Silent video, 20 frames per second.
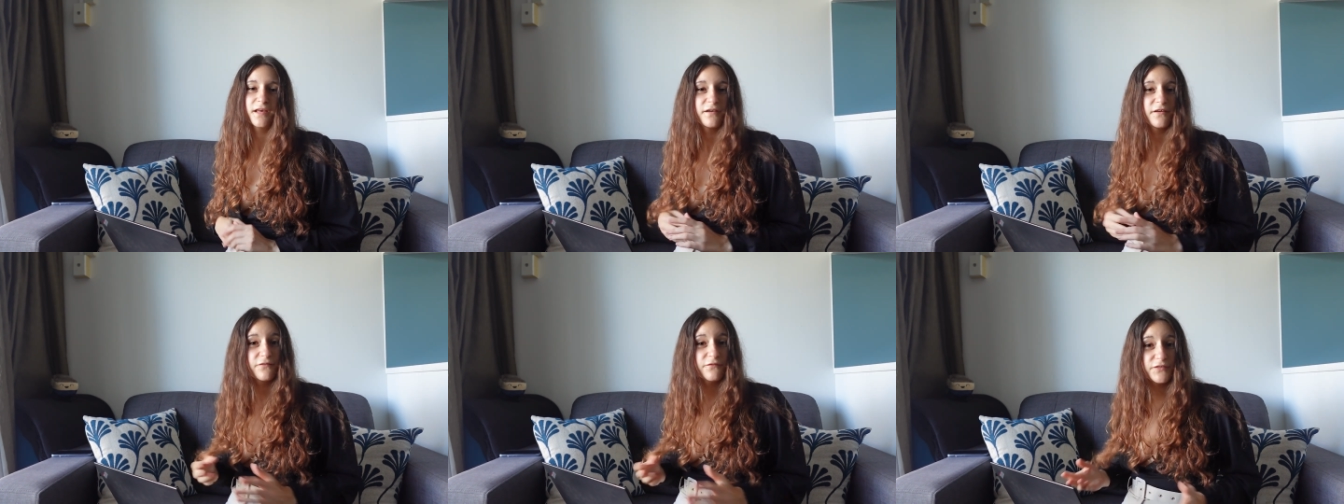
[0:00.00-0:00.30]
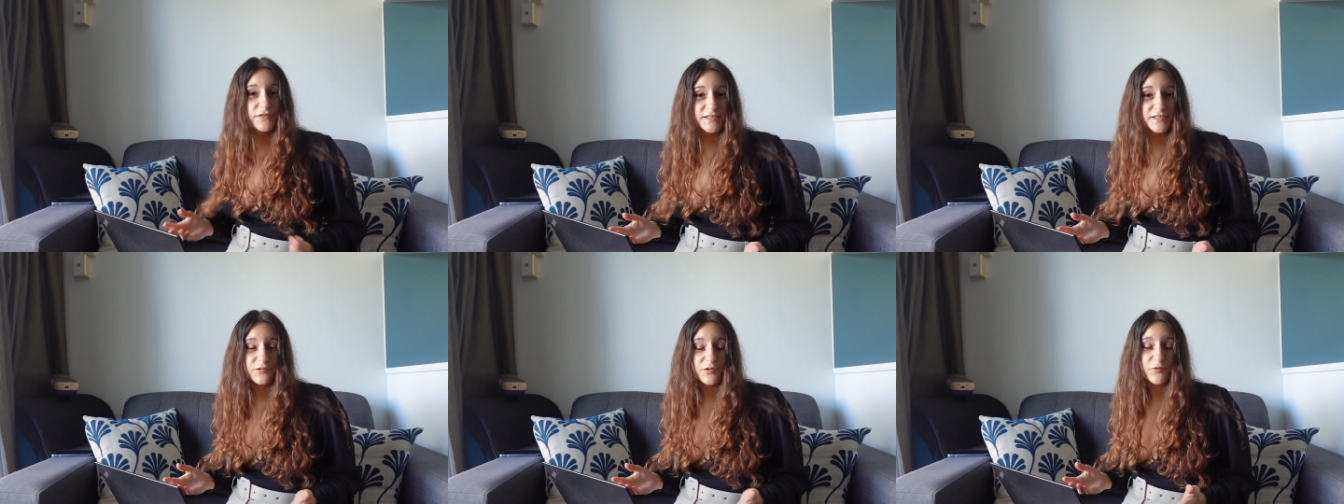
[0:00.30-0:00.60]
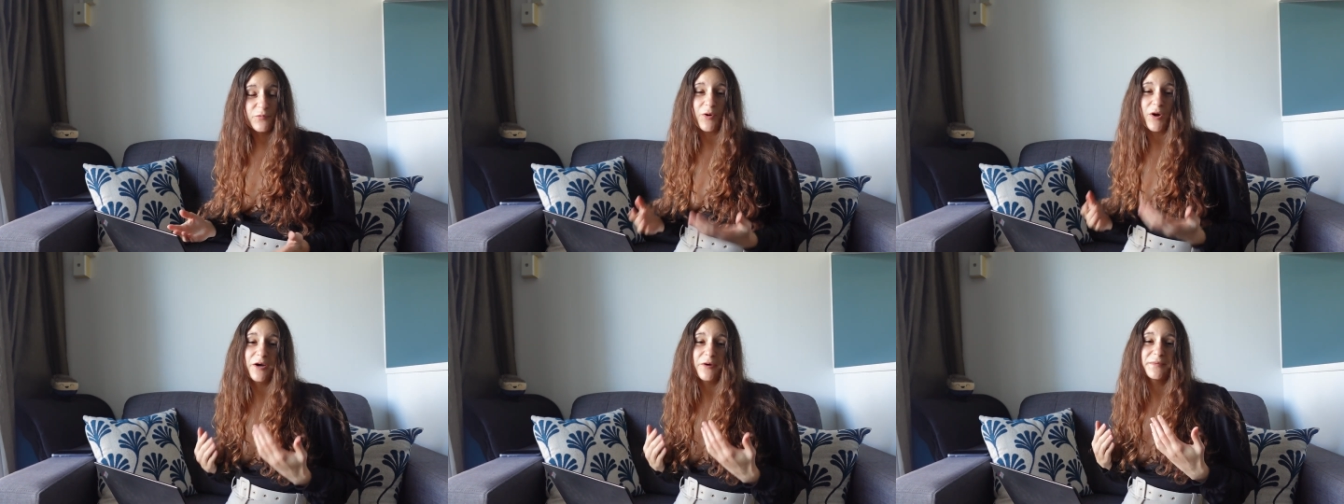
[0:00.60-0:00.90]
First
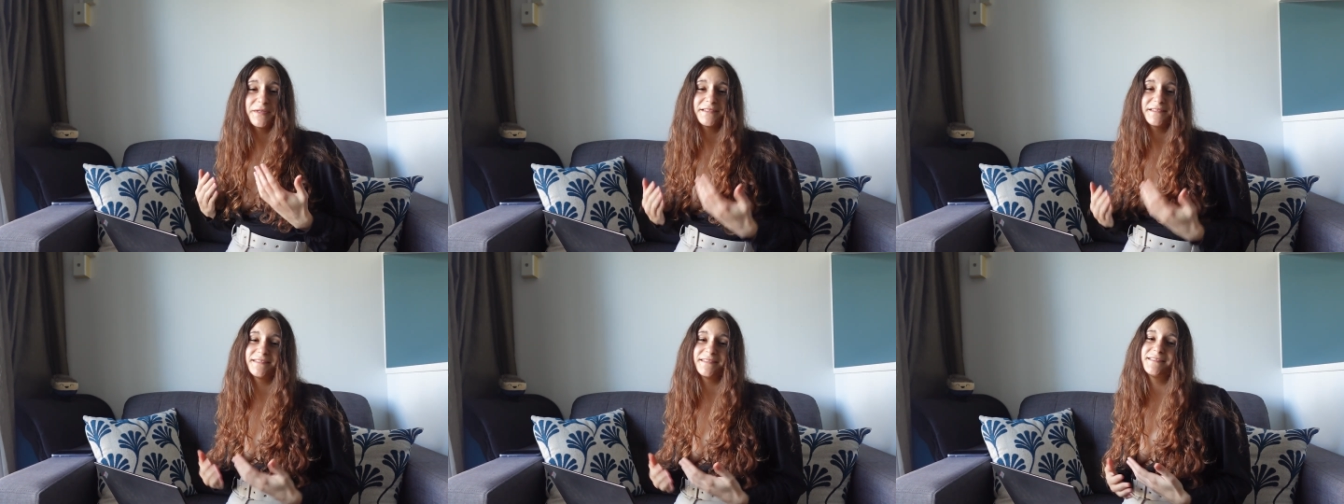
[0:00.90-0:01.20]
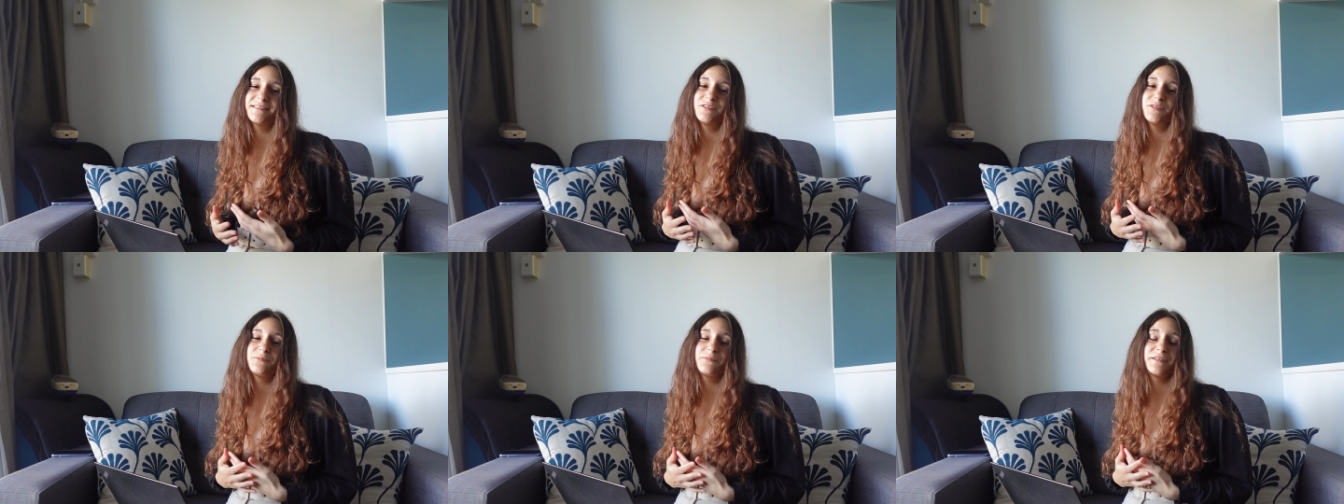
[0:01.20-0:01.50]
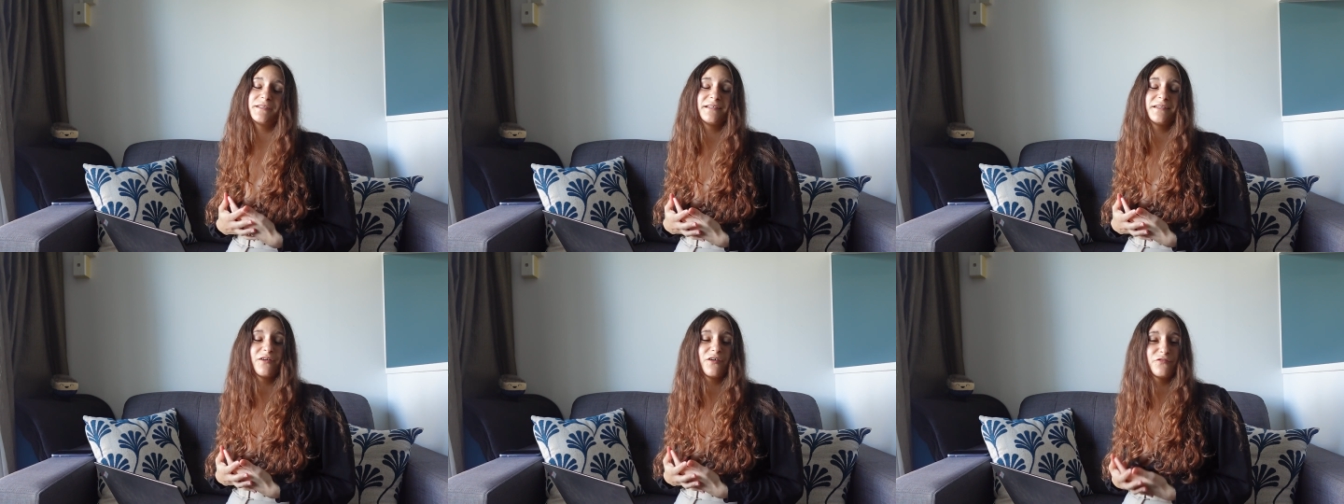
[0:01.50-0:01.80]
requirement is to
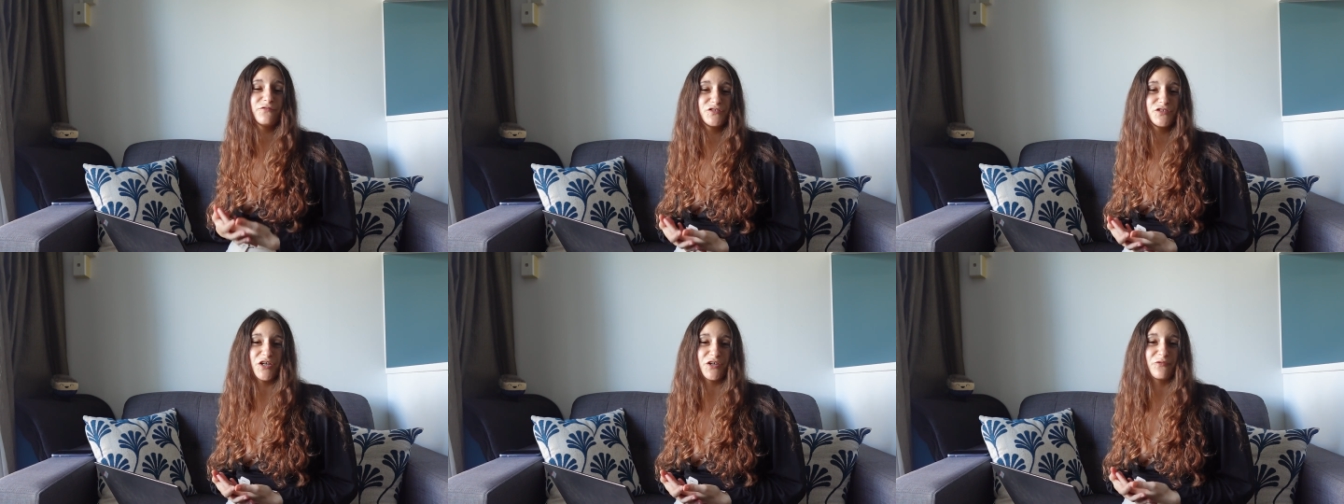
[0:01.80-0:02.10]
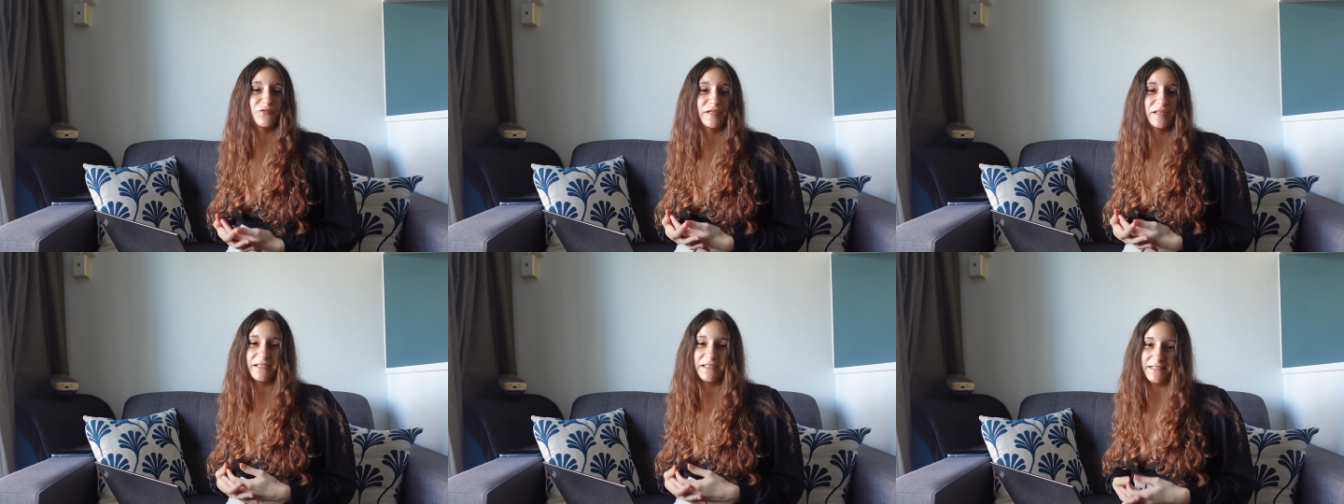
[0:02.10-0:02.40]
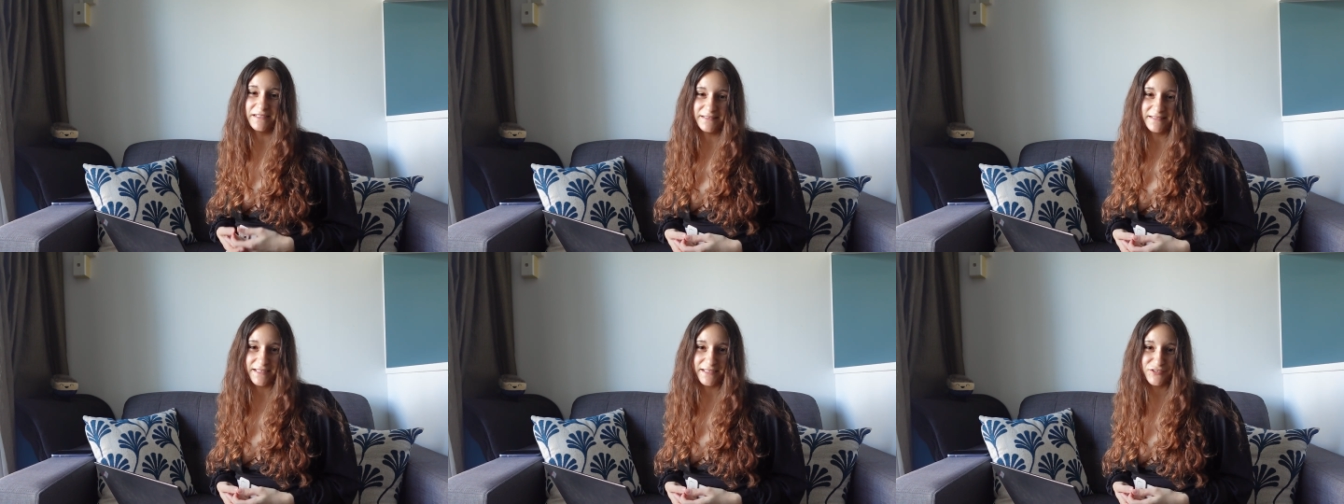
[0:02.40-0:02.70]
be of genuine
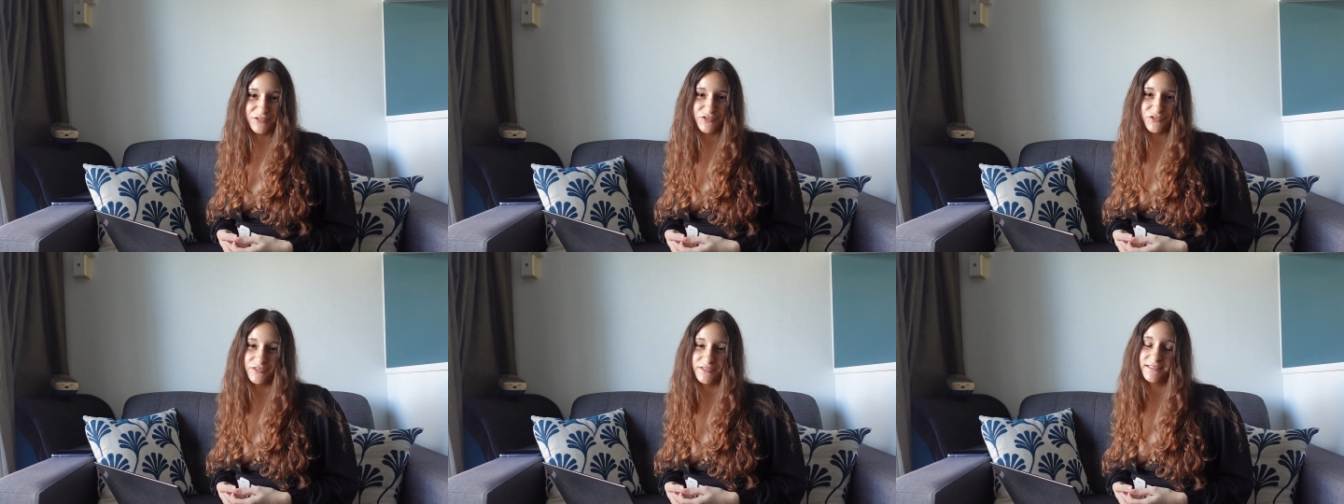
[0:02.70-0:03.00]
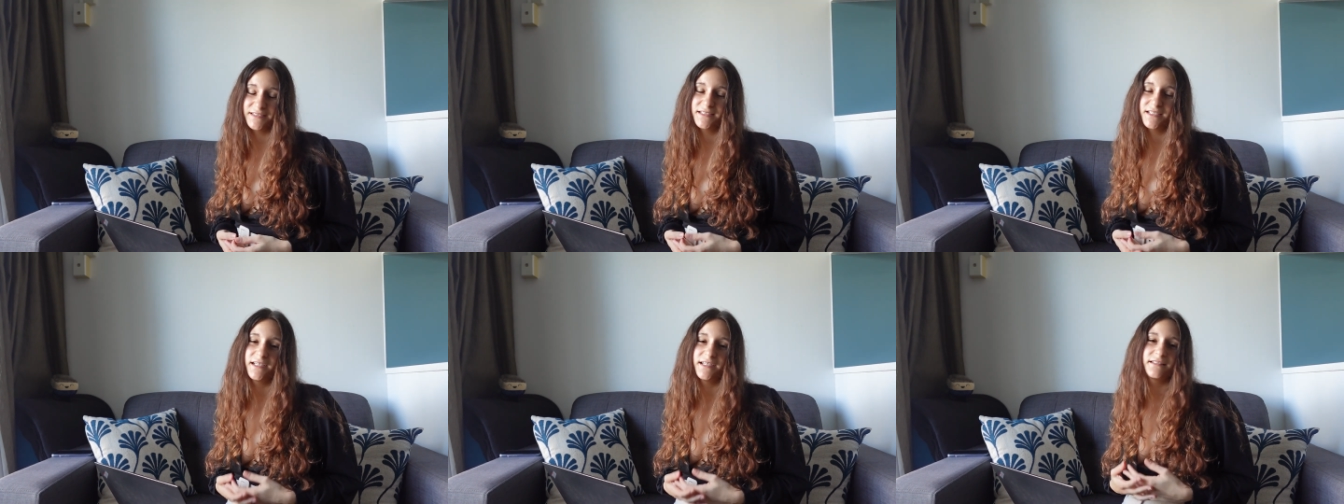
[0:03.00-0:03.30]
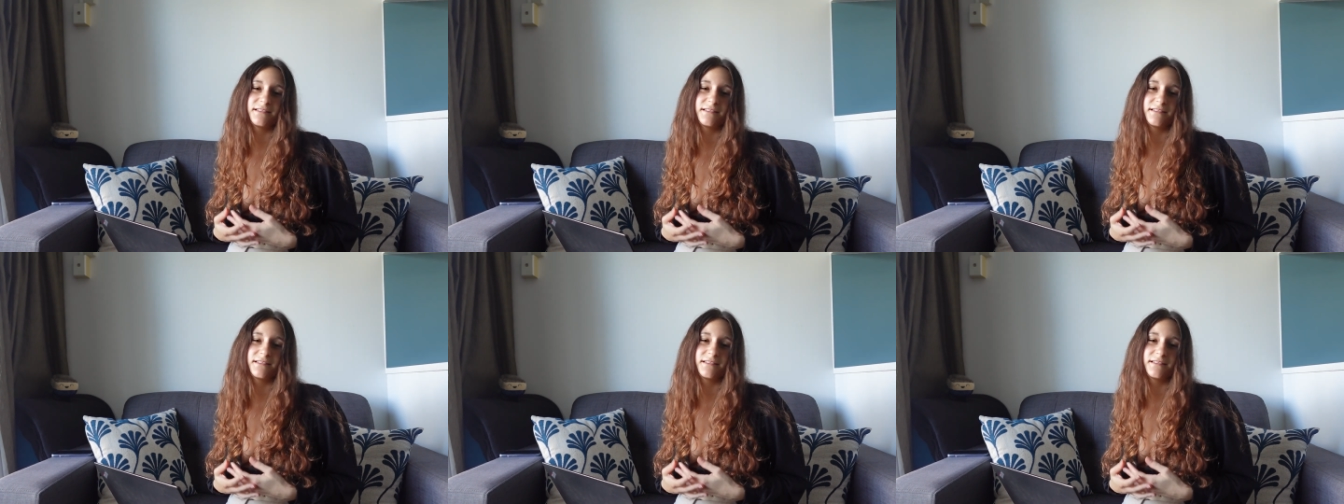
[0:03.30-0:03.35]
intentions.